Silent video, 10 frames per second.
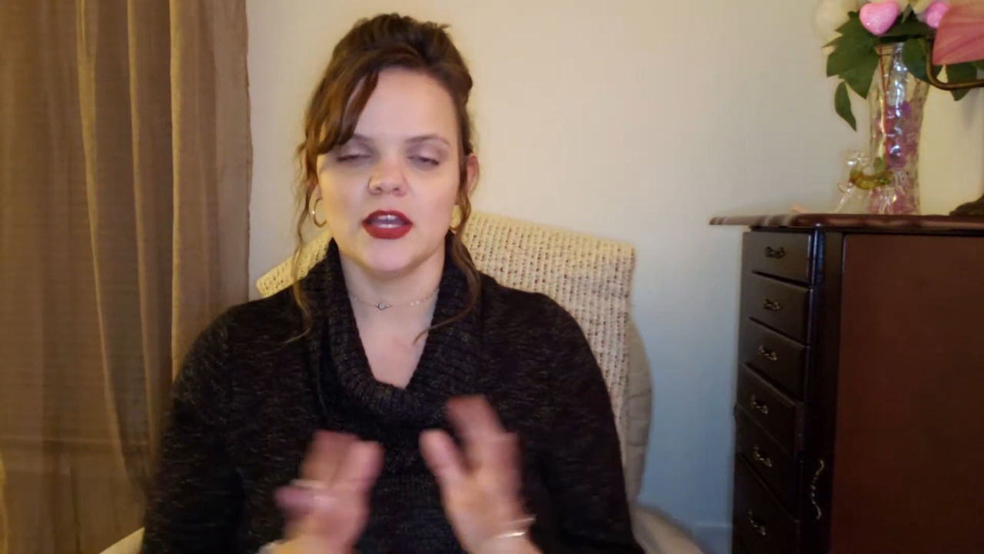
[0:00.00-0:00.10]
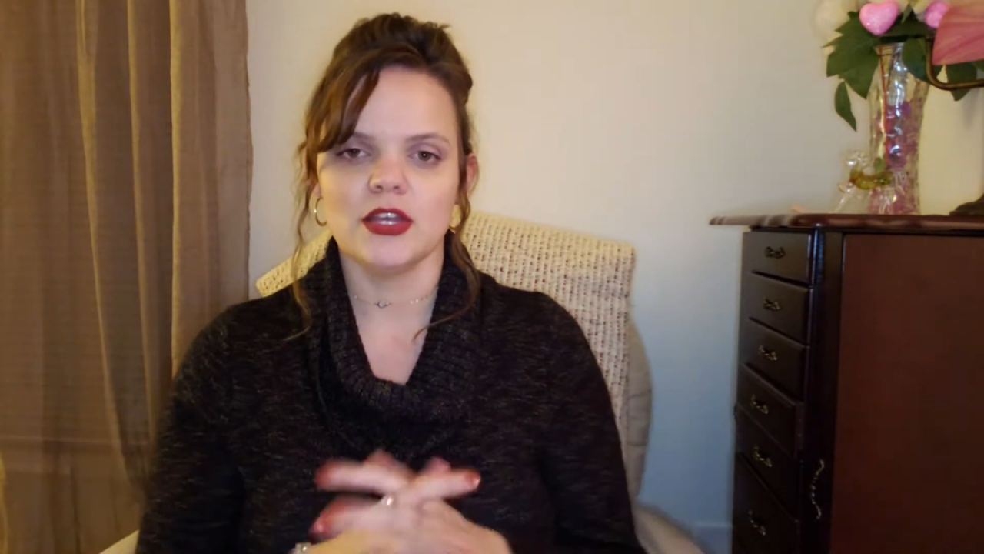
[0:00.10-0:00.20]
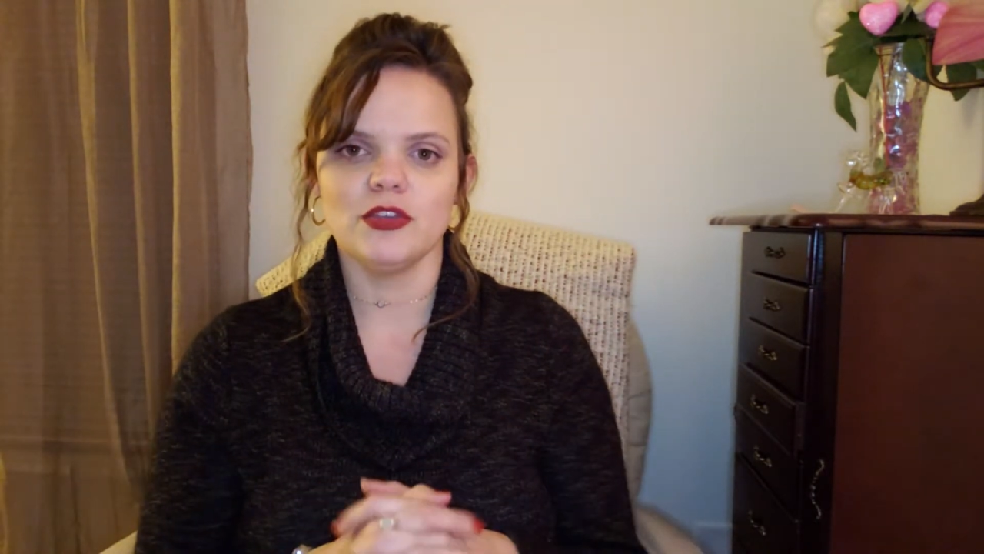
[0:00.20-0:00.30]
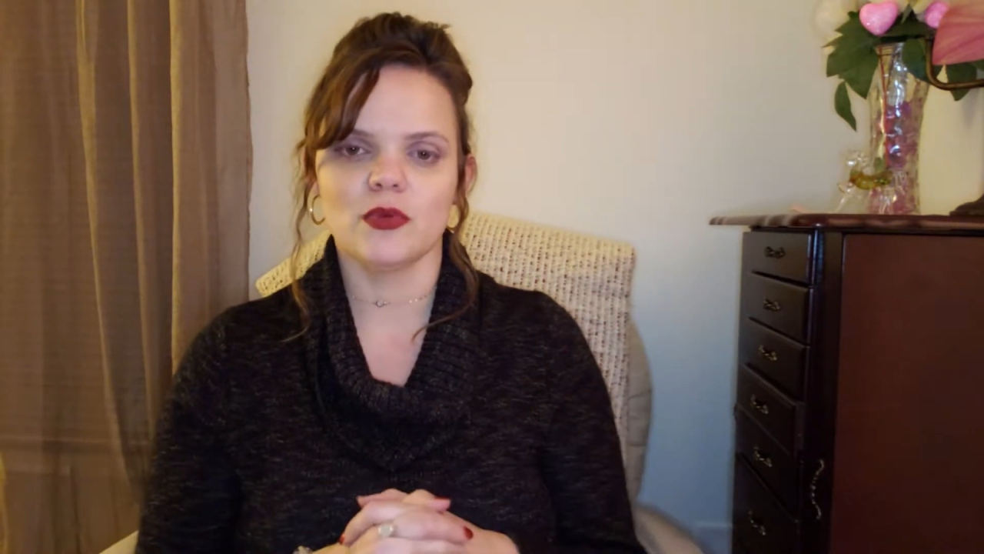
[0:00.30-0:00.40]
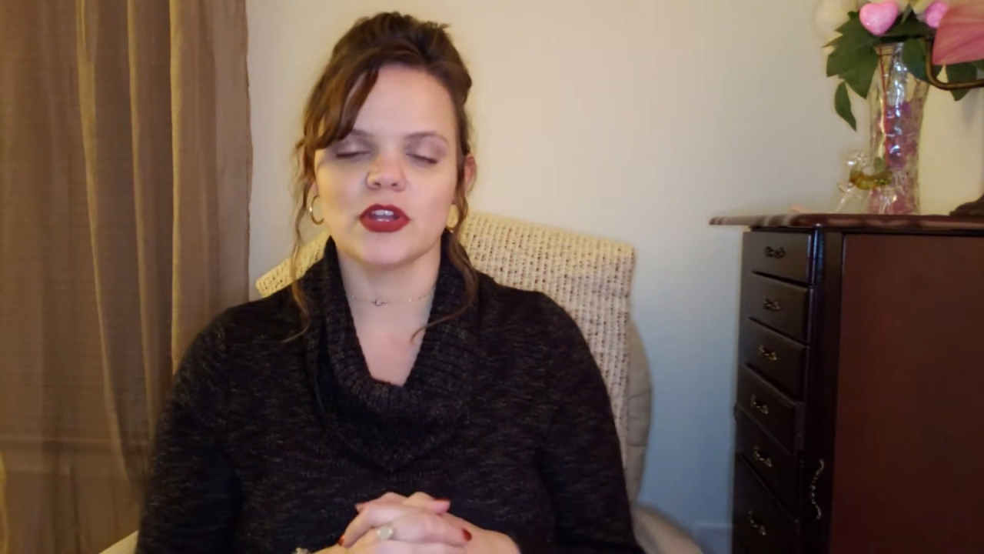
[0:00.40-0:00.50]

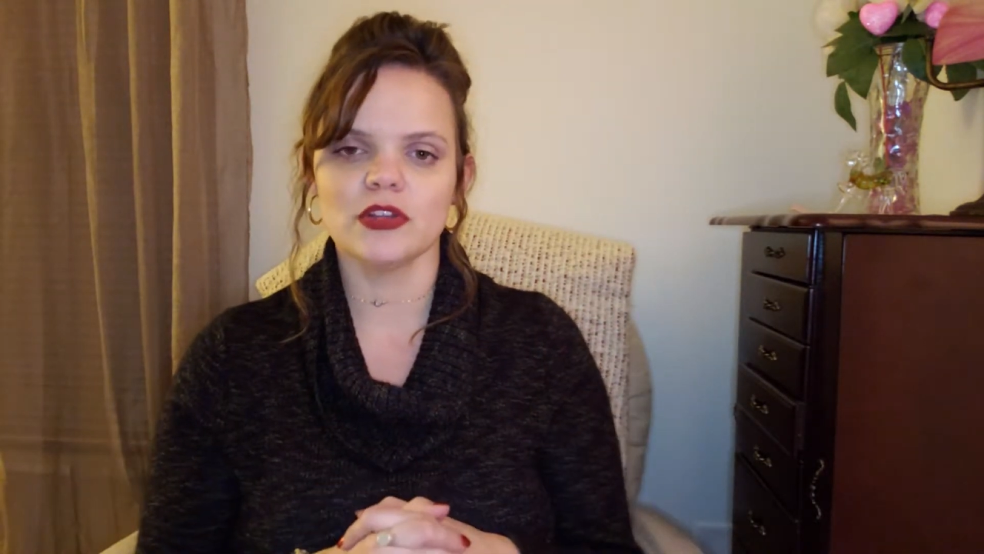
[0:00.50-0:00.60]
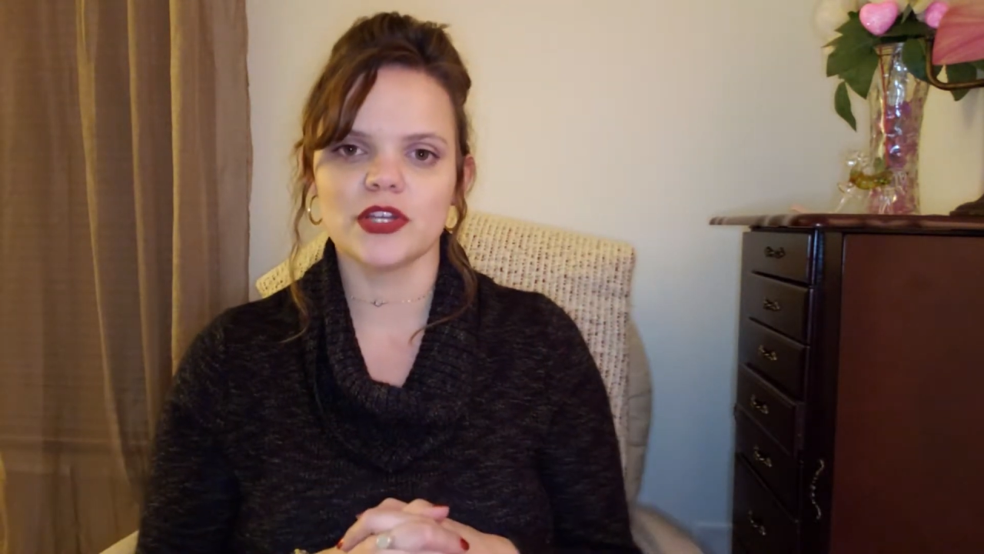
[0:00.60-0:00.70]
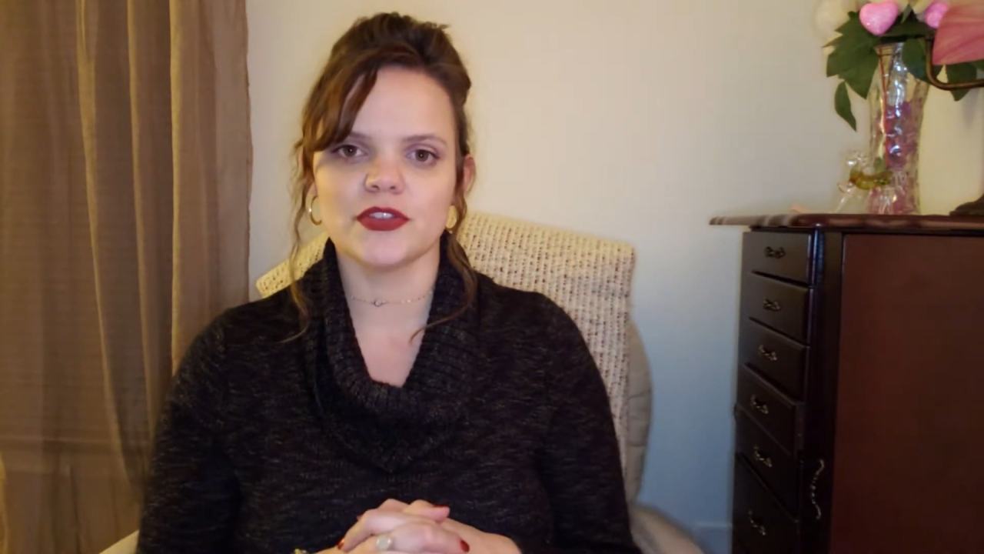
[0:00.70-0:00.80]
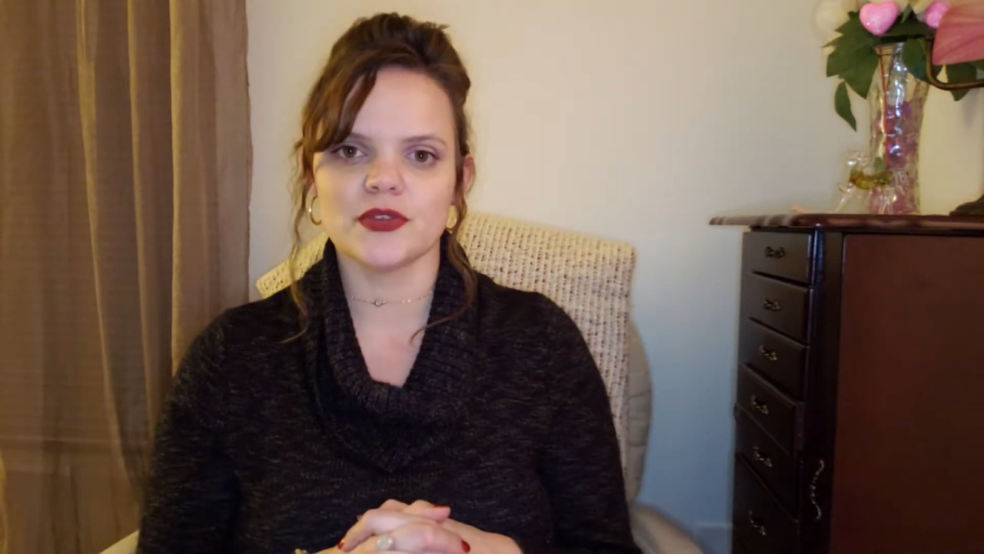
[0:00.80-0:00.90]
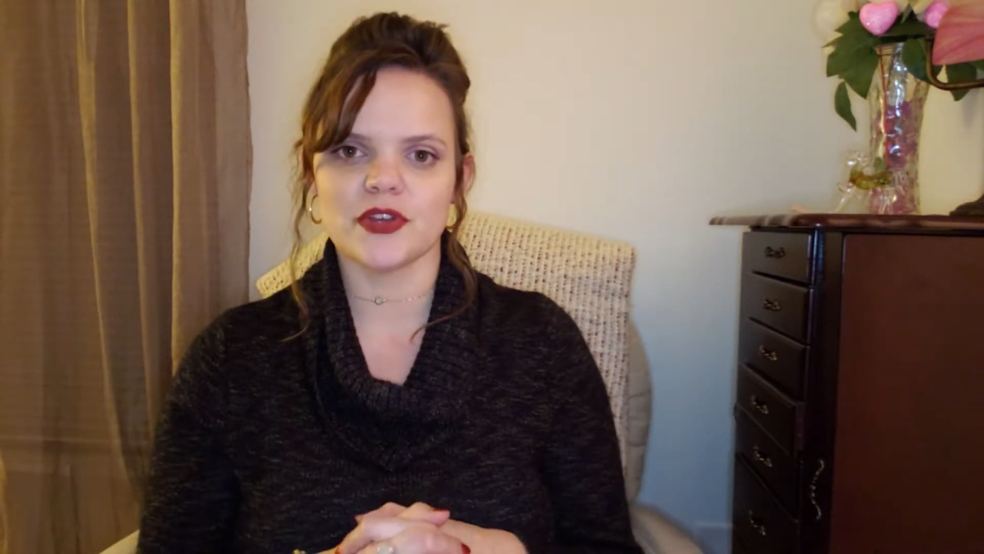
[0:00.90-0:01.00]
You want to look at those